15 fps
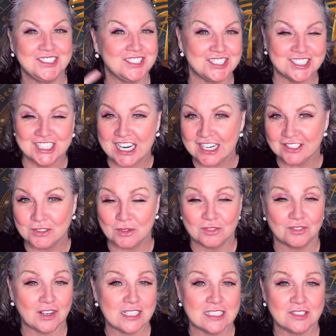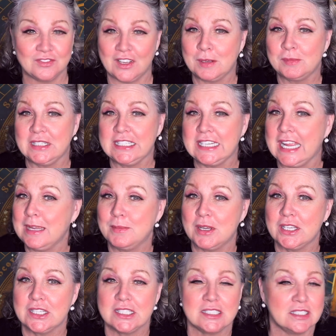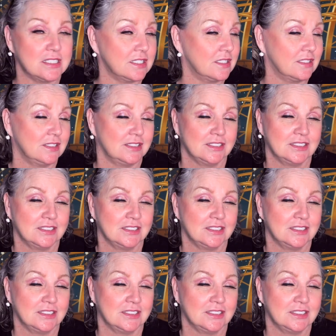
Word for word: share it with friends, family, neighbors,